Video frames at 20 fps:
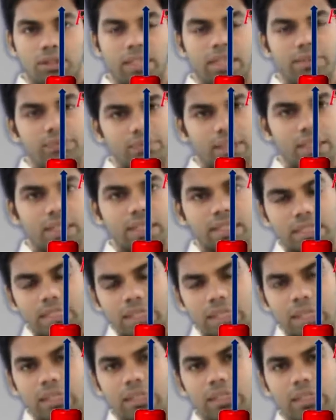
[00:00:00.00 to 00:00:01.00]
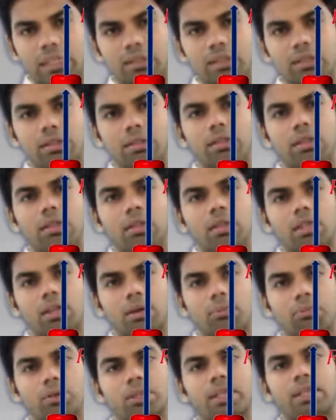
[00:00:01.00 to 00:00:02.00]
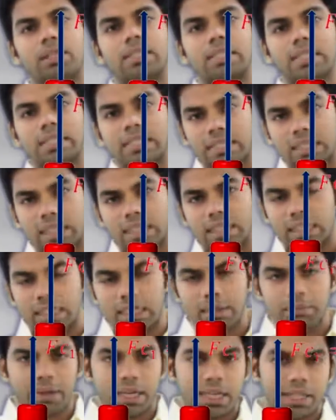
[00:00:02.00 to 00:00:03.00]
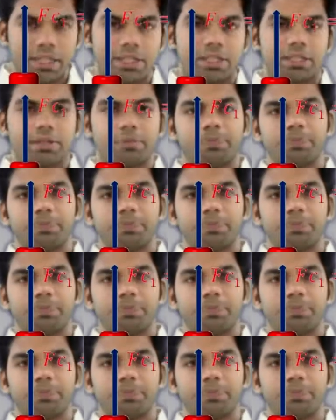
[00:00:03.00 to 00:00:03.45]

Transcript: Then we can say that the component is statically balanced.